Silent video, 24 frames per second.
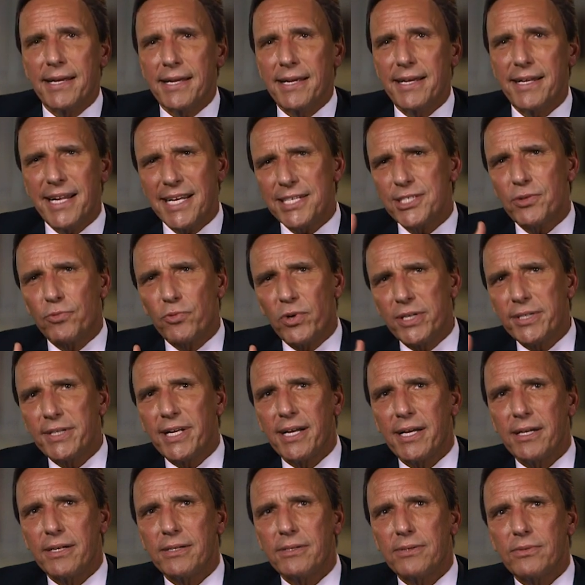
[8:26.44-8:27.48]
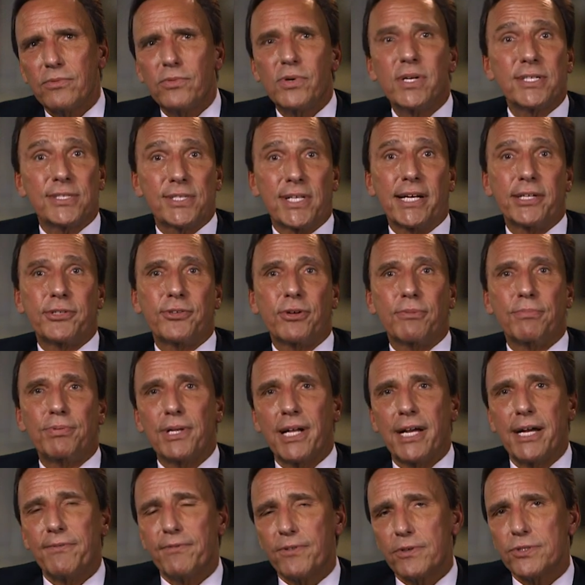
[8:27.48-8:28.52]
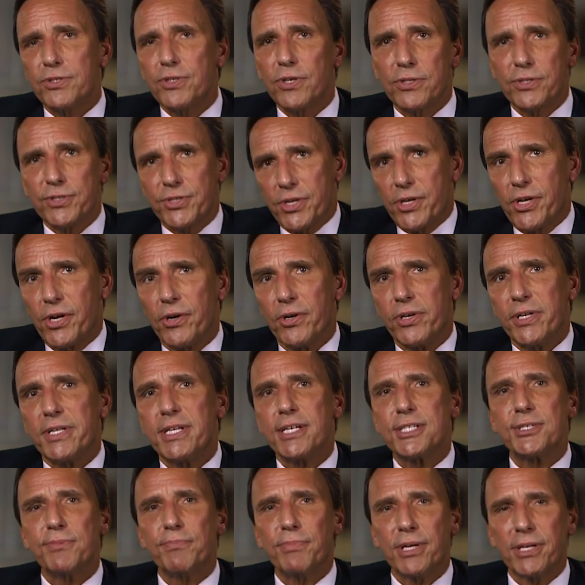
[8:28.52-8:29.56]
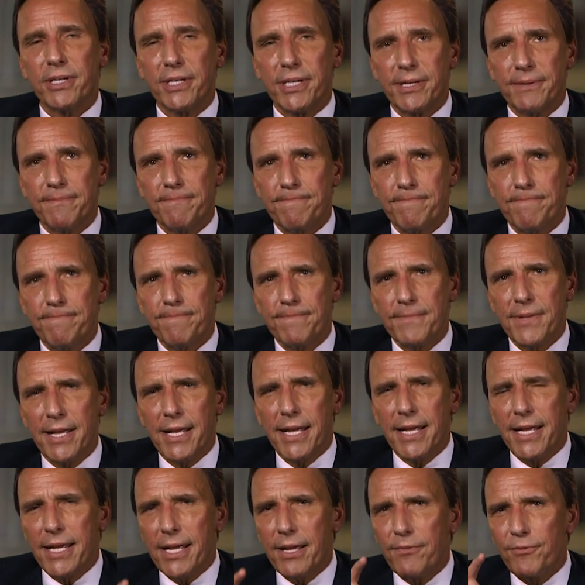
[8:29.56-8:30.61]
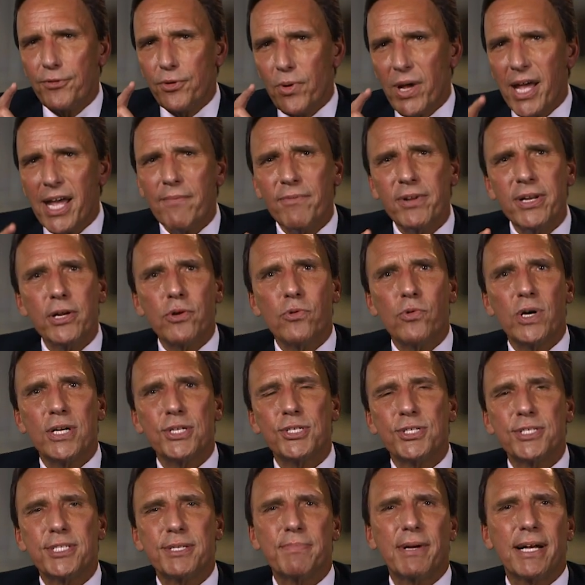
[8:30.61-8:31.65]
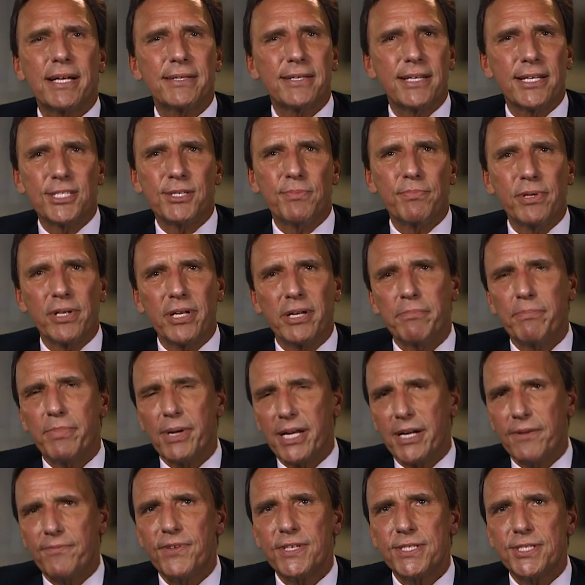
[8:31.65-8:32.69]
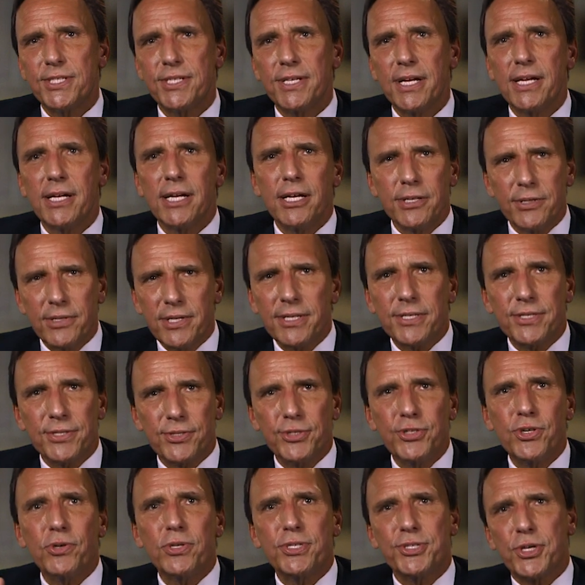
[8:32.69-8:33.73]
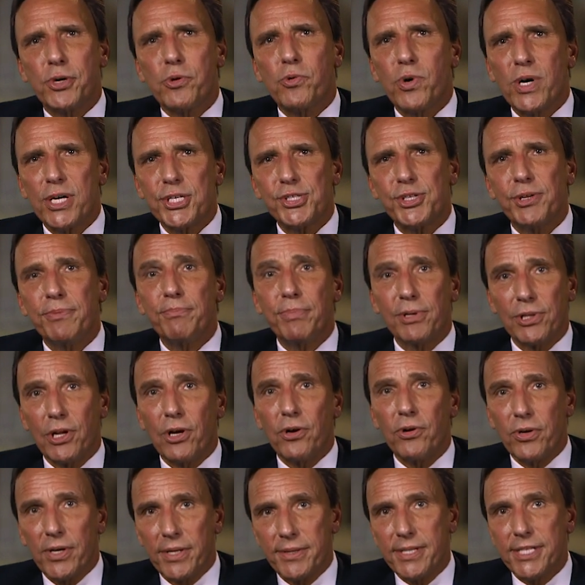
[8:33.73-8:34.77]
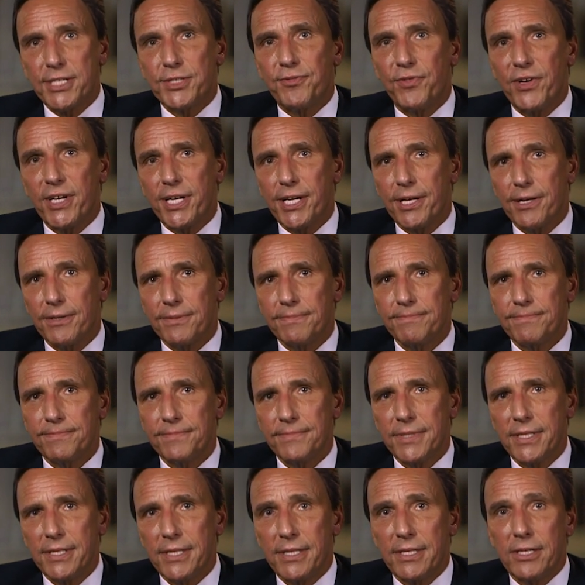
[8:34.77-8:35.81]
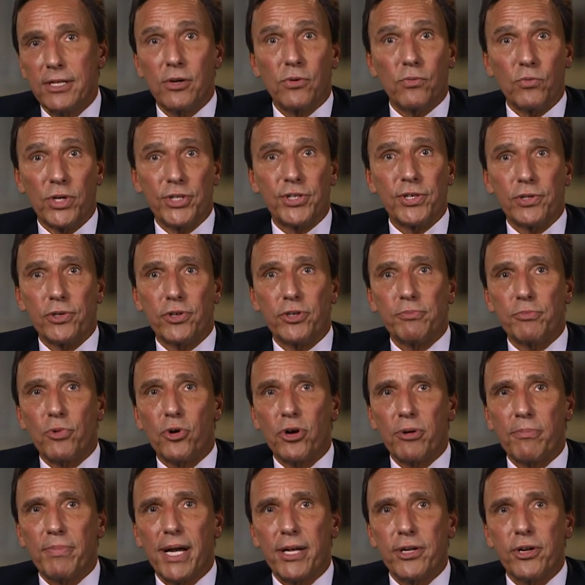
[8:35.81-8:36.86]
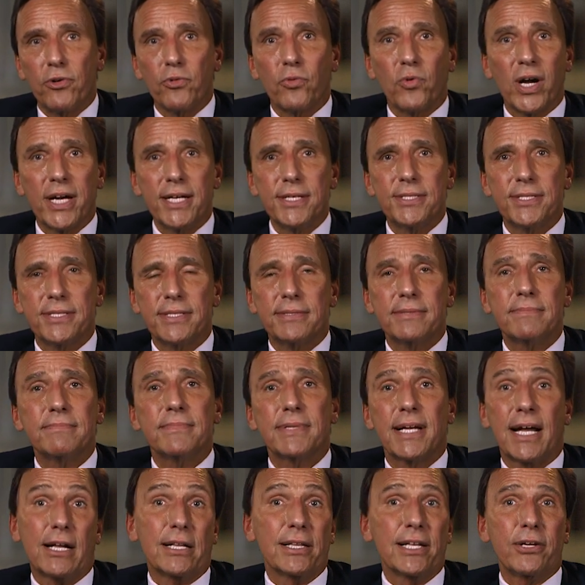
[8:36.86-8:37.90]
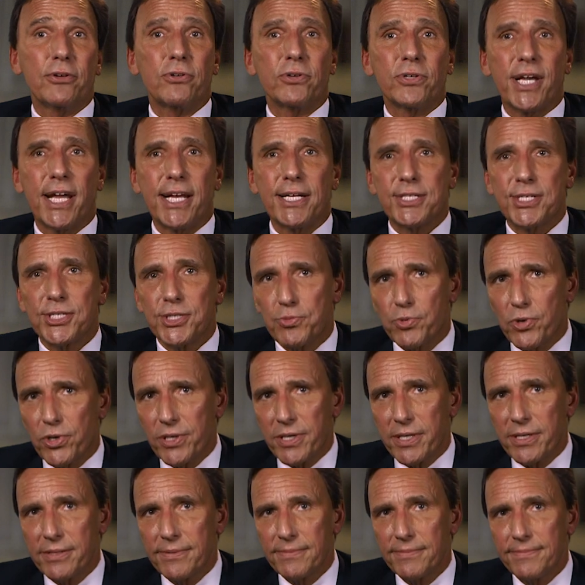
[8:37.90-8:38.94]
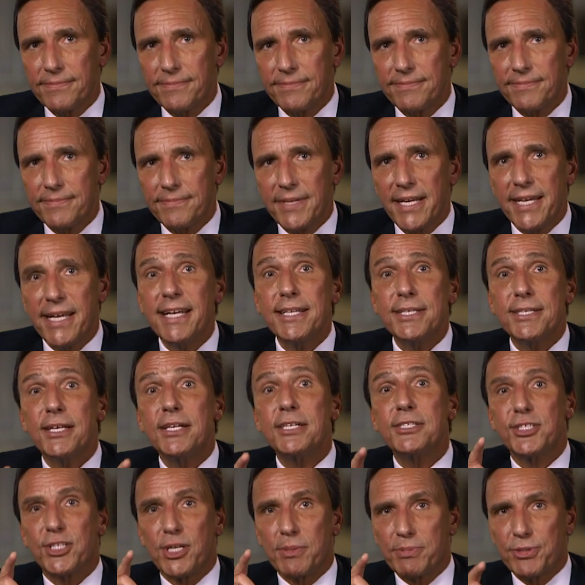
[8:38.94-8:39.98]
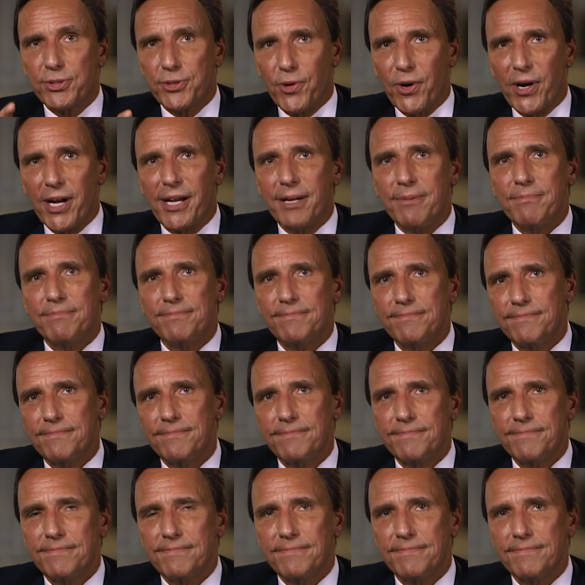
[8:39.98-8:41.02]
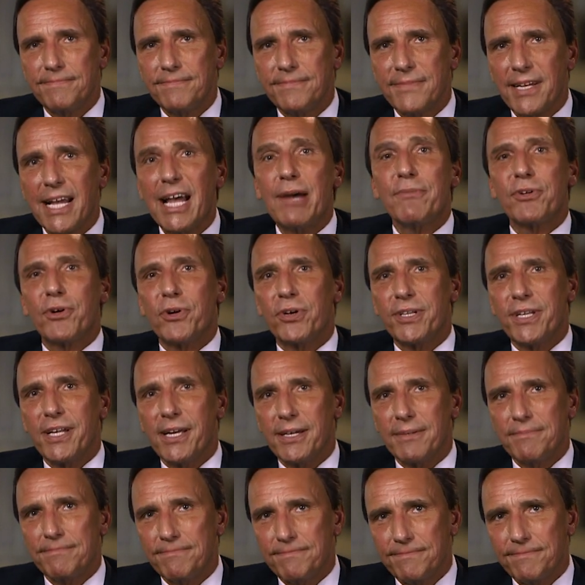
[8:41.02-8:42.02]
And that's a rundown of what it's like to apply for Social Security disability. If you have any questions about disability benefits, just shoot us a question below on this video. Want to learn more about your rights and how legal cases work? Hit subscribe. Have a good day.